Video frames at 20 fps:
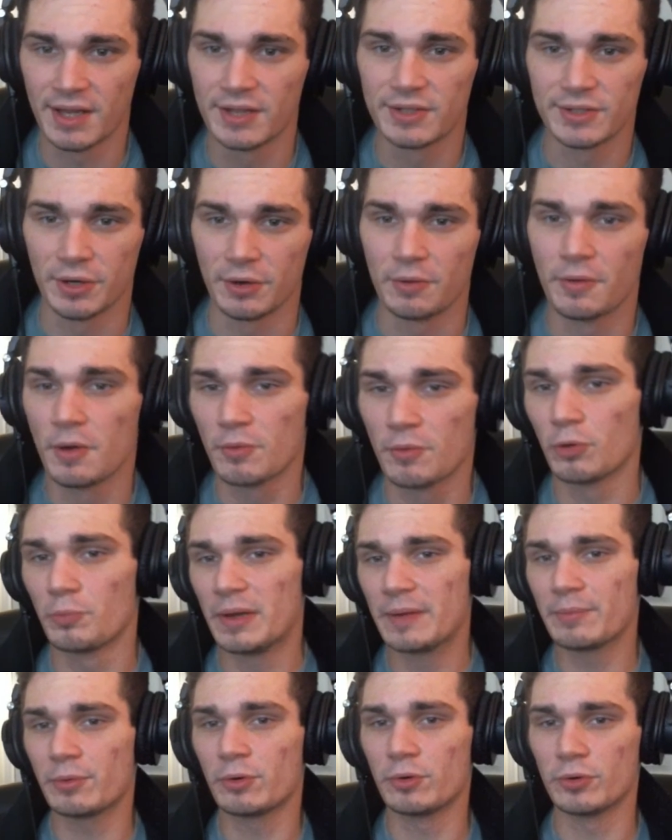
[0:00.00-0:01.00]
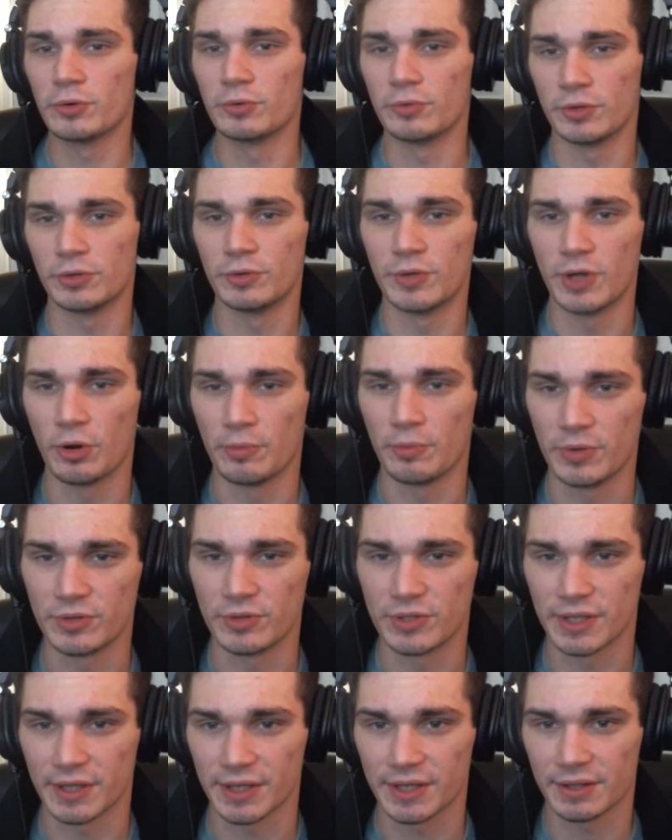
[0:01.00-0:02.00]
So, well, people who know
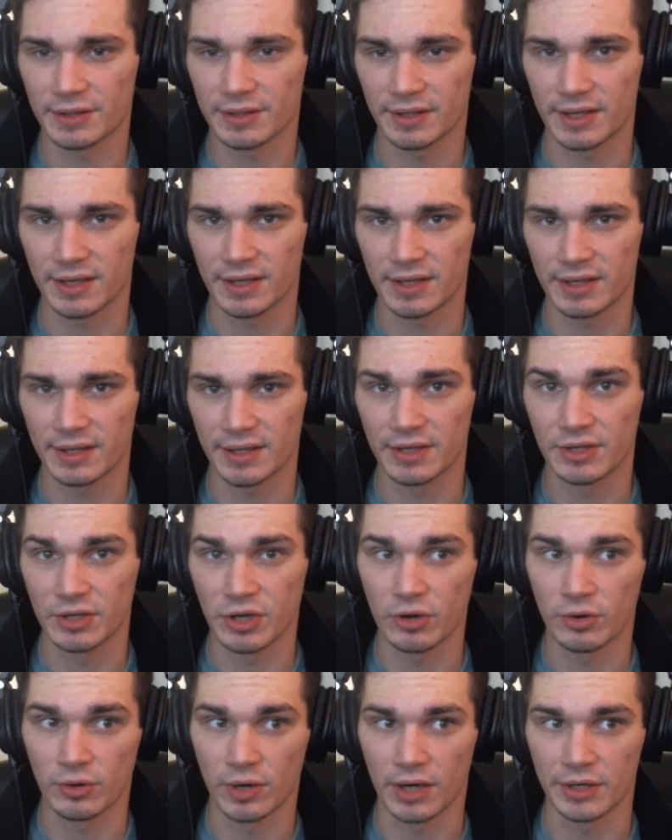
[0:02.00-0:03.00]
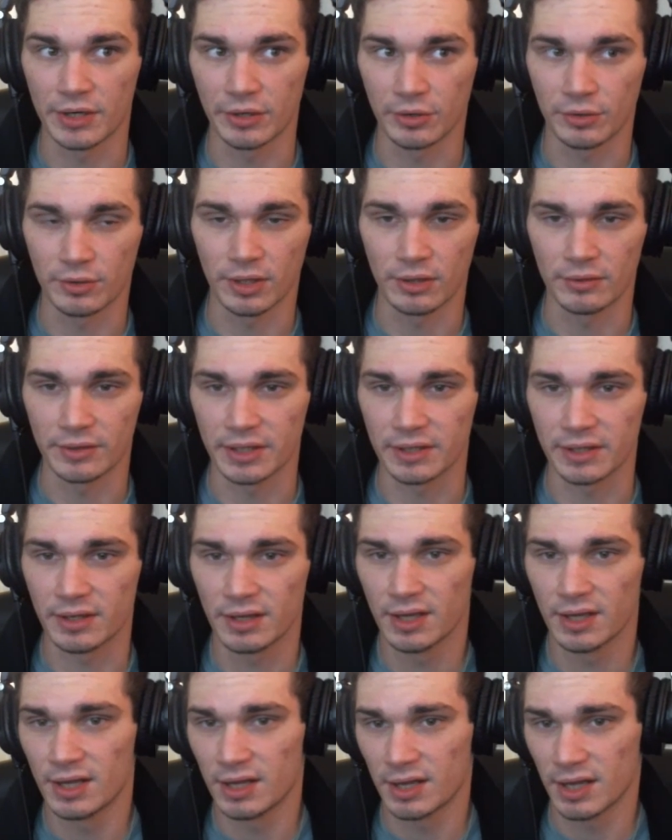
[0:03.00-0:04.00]
music and know audio quality
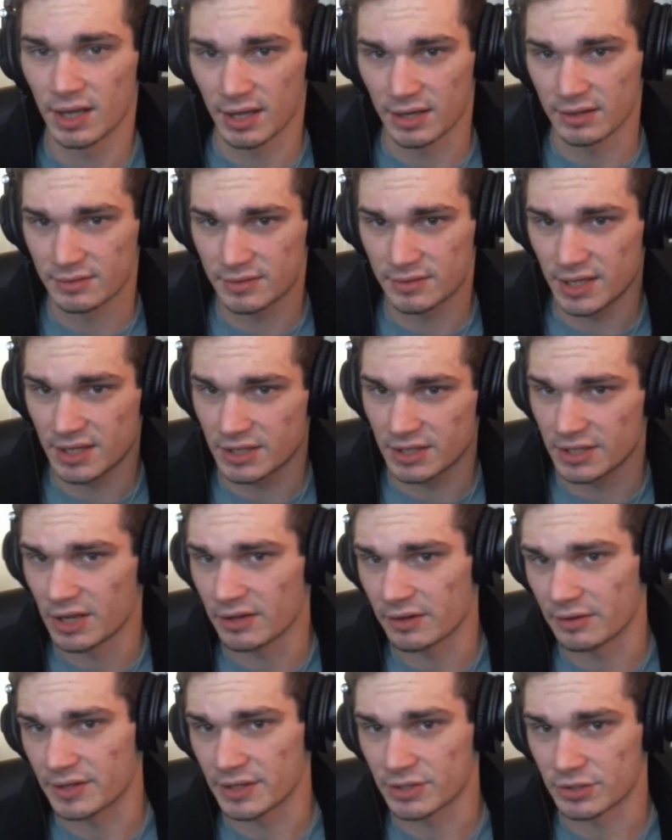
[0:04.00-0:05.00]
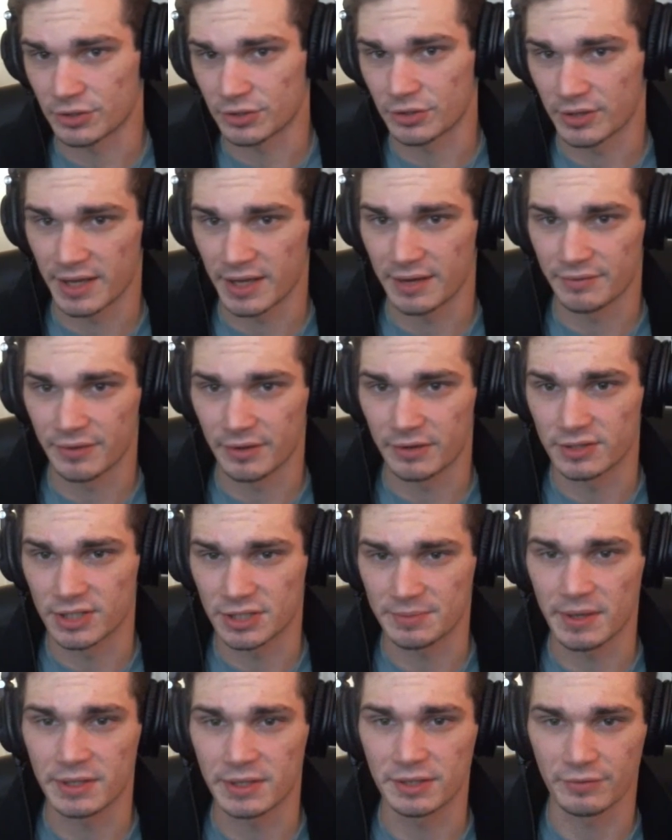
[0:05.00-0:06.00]
tend to know that these are good headphones,
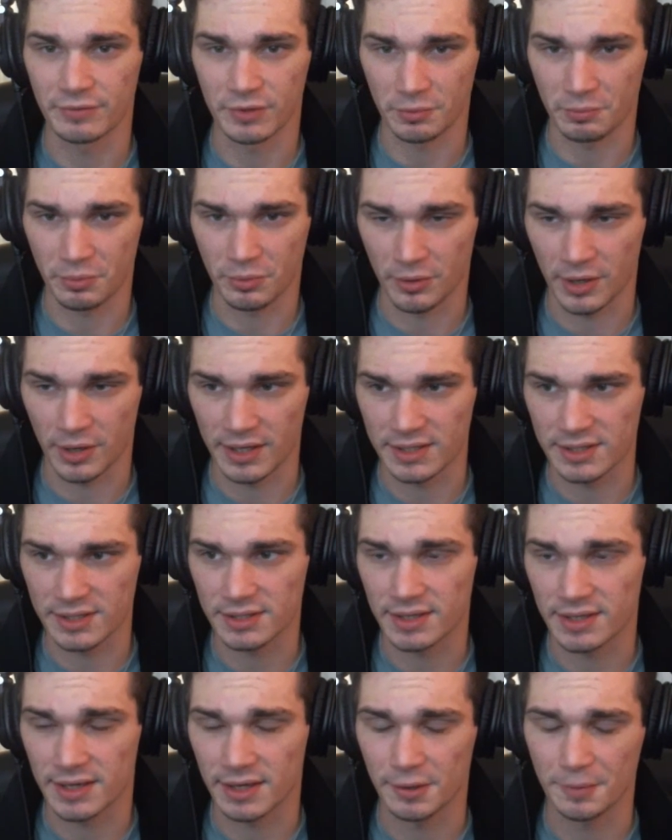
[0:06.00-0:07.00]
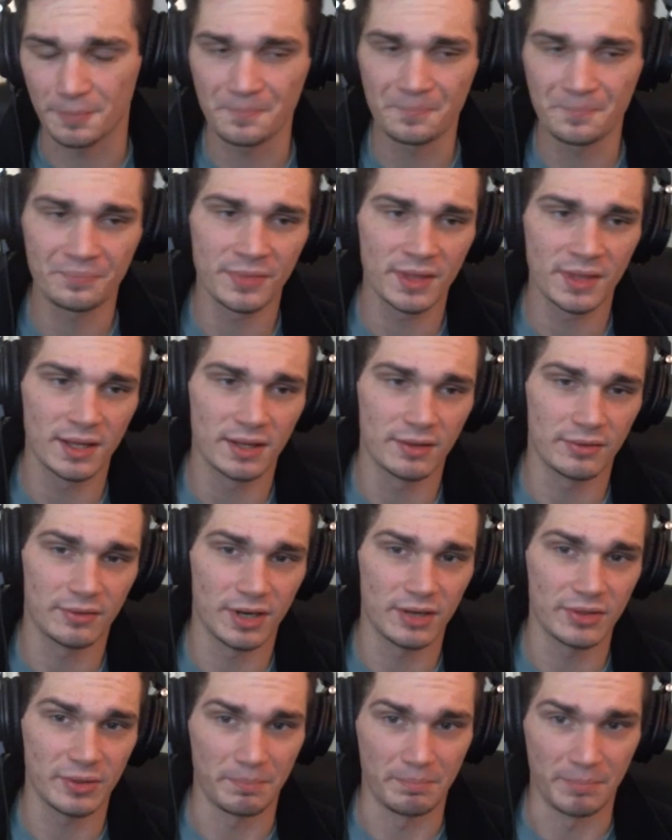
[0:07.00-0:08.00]
especially for the price. Now,
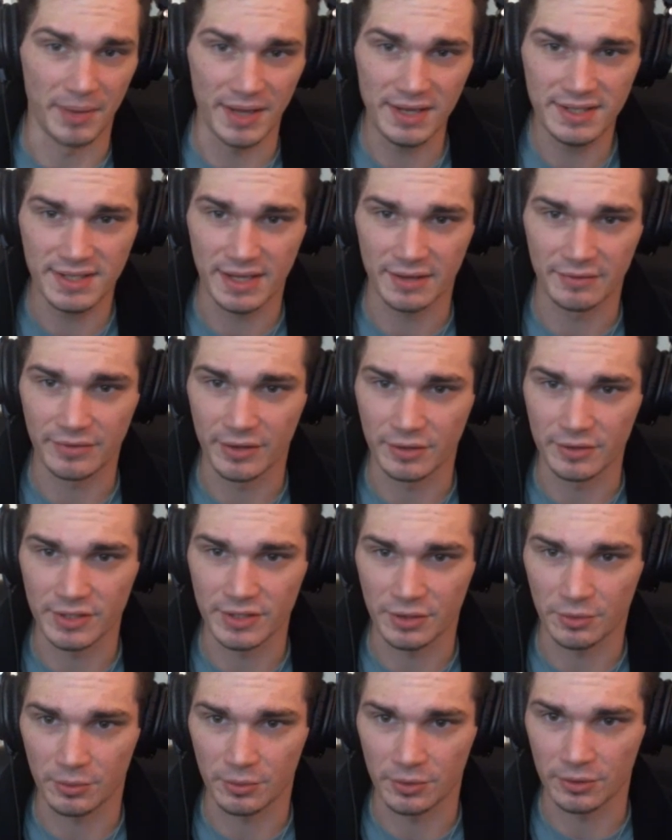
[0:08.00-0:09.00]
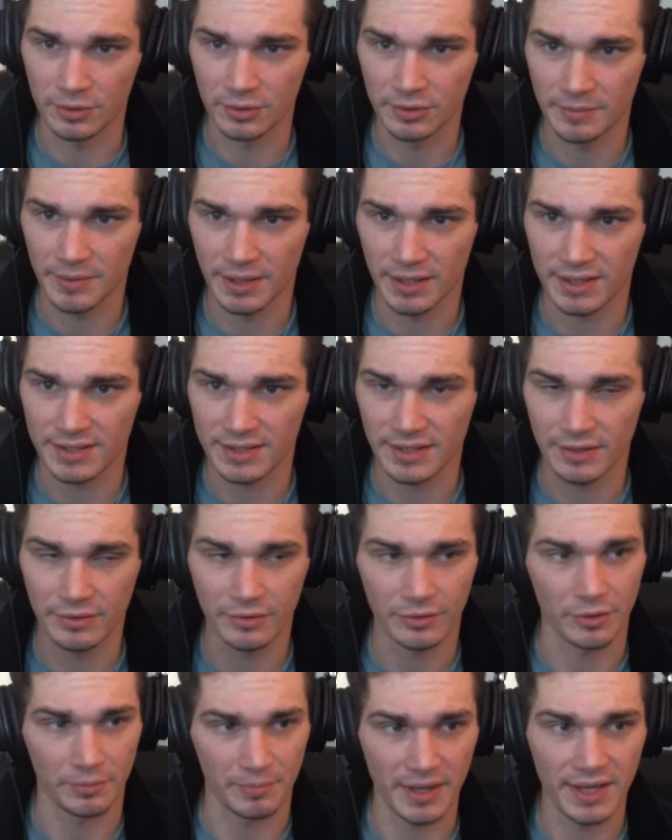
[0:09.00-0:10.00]
they're not the best headphones in the world. I'm not going to say
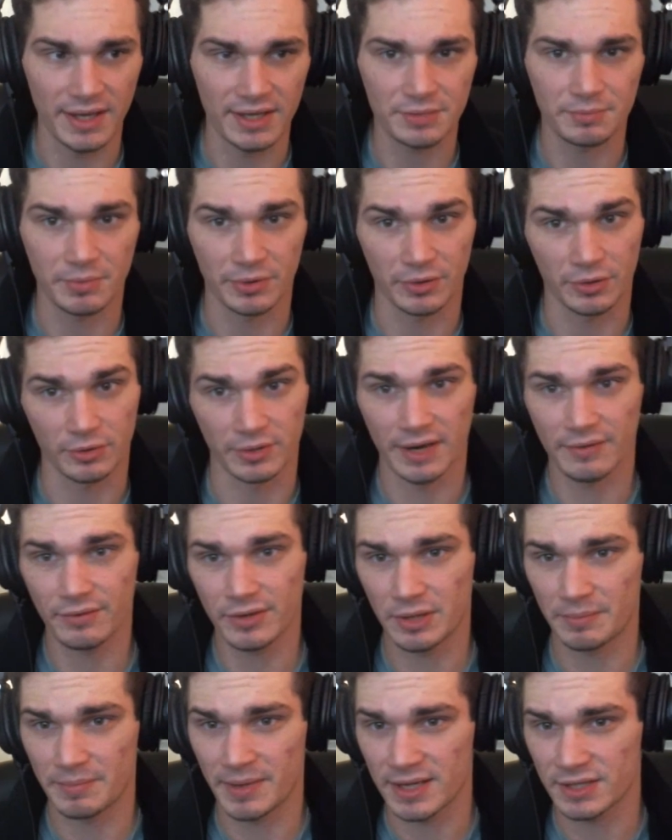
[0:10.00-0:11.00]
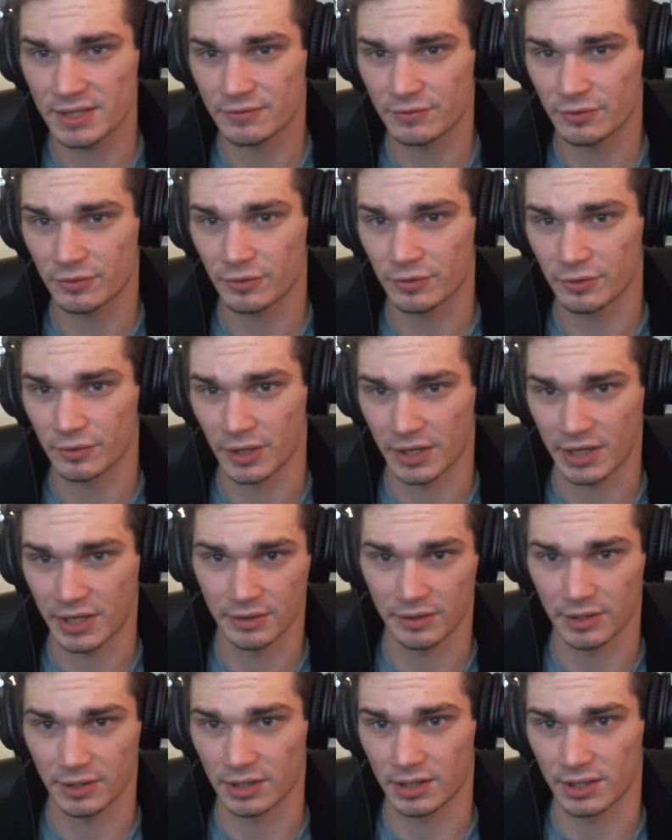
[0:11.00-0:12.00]
they're the best, but they're definitely the best for
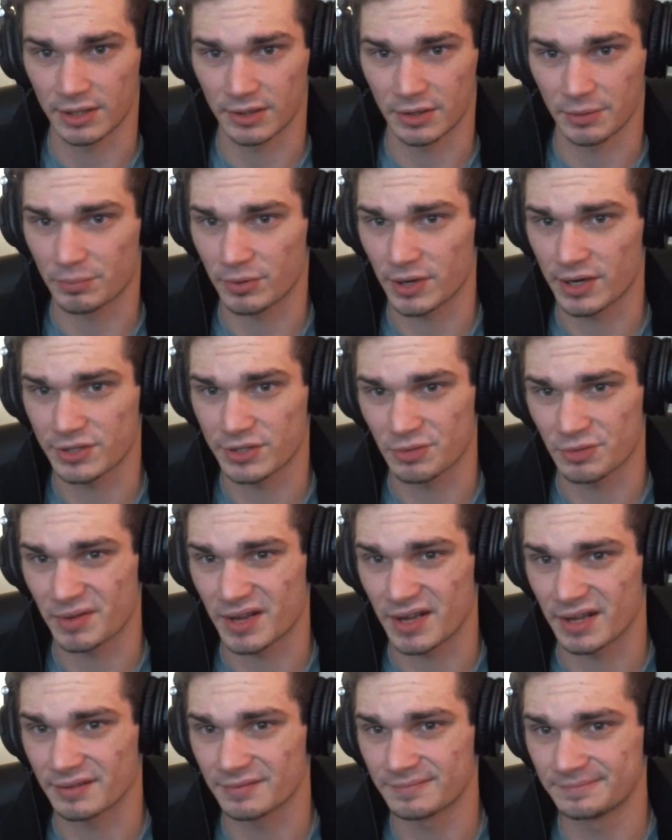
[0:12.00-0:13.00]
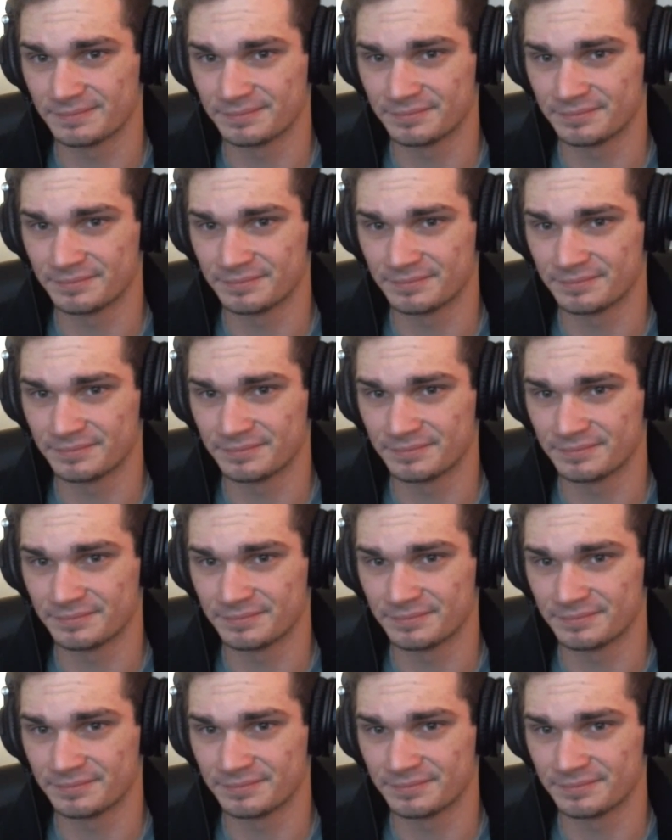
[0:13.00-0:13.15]
the price you're paying.